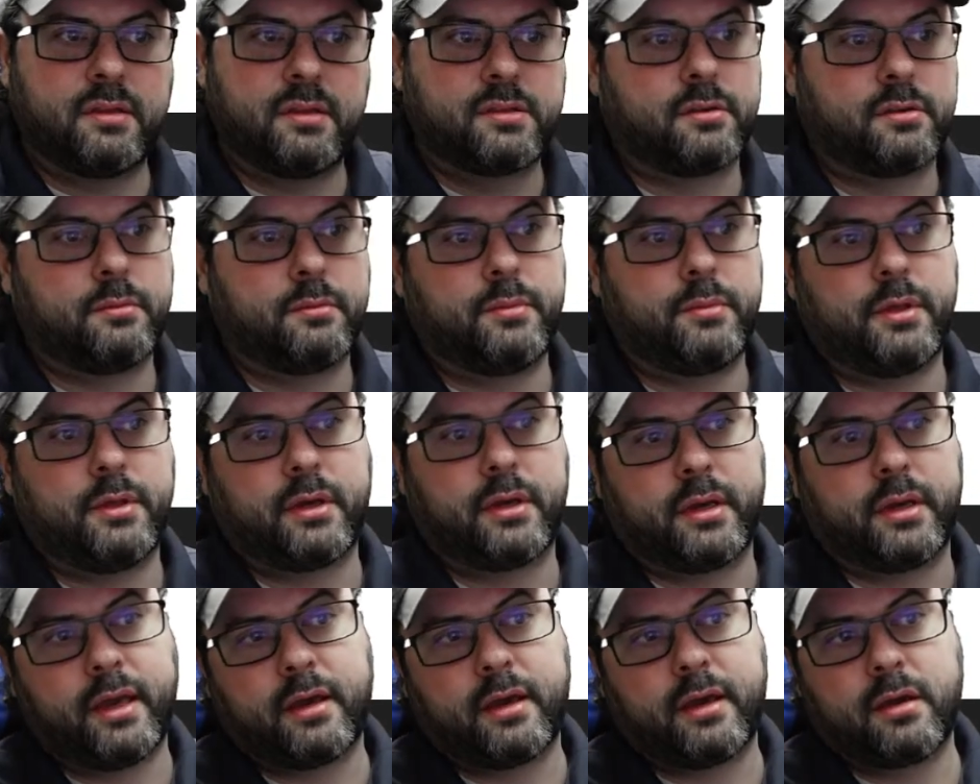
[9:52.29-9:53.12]
This could be a
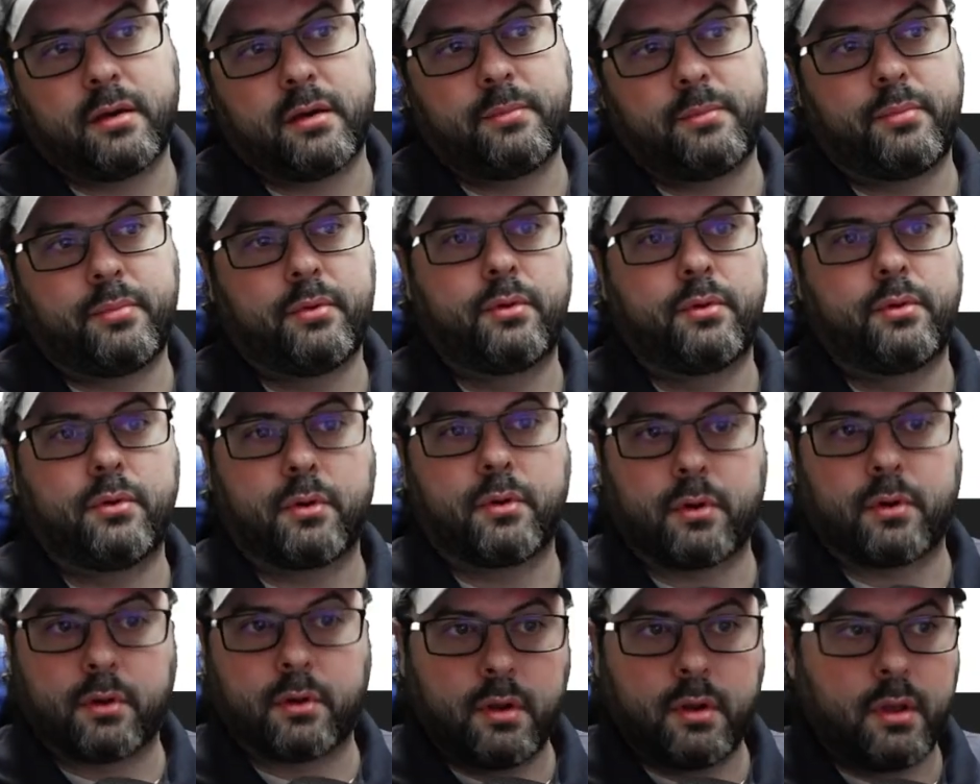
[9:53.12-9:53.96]
gay couple
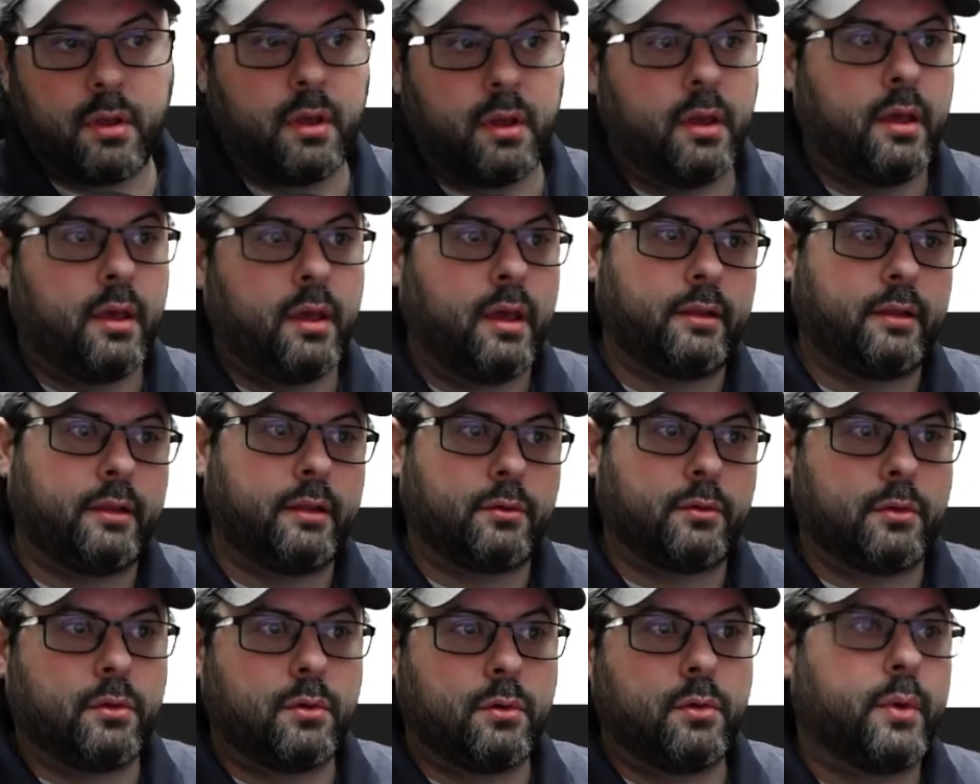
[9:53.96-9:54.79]
or
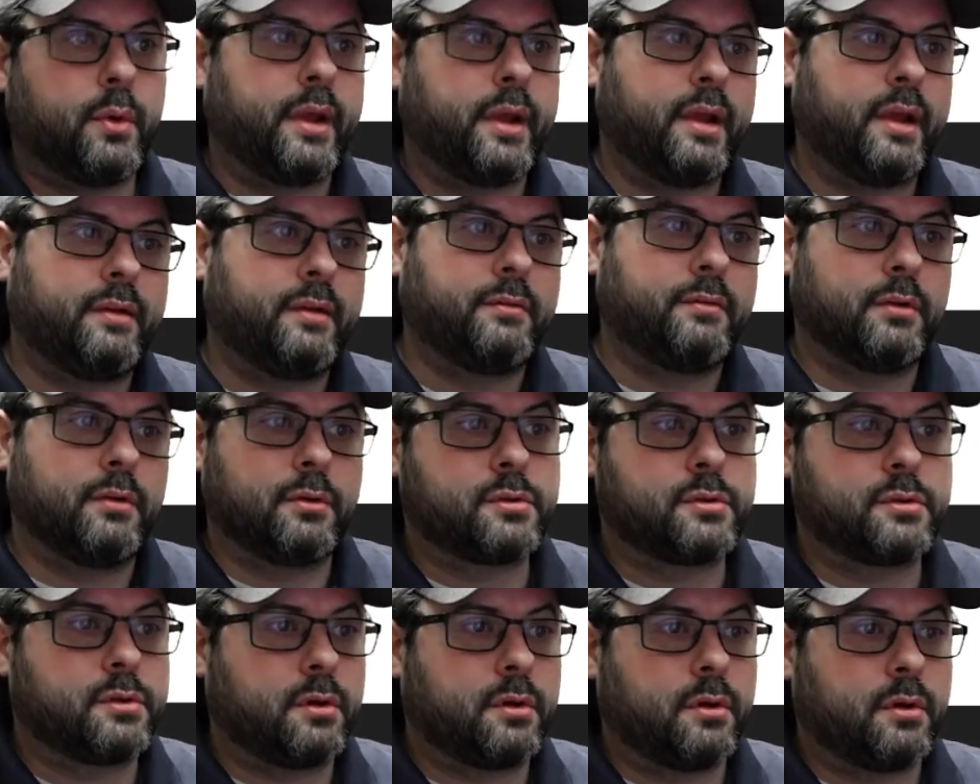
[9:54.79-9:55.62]
hetero, whatever.
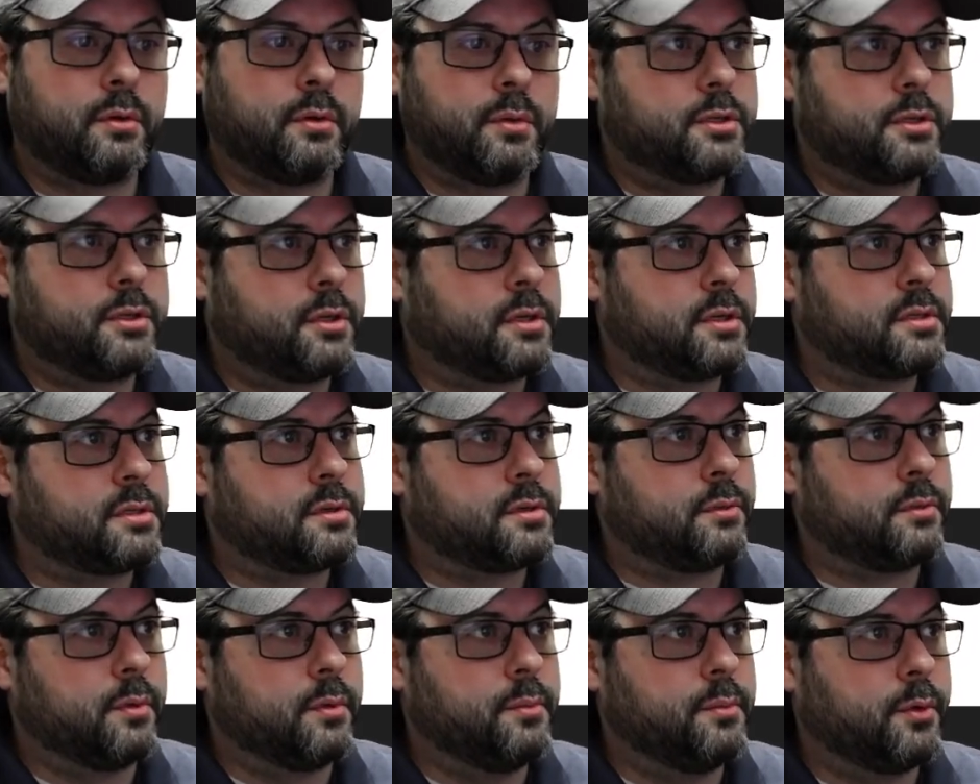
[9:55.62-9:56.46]
So we just
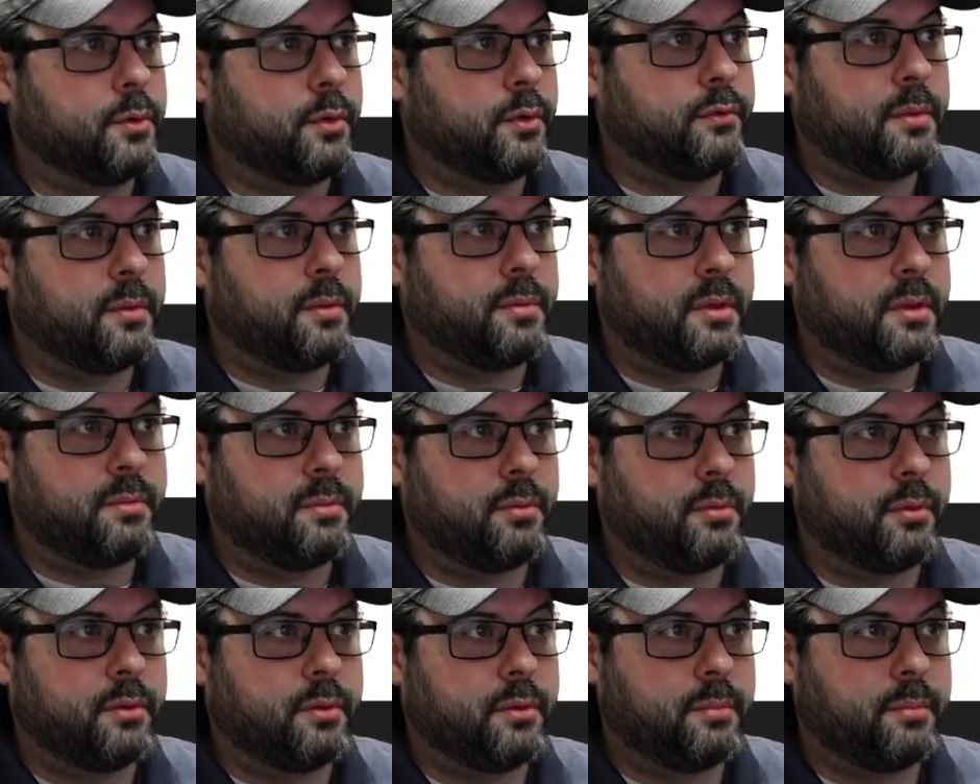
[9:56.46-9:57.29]
remove the people in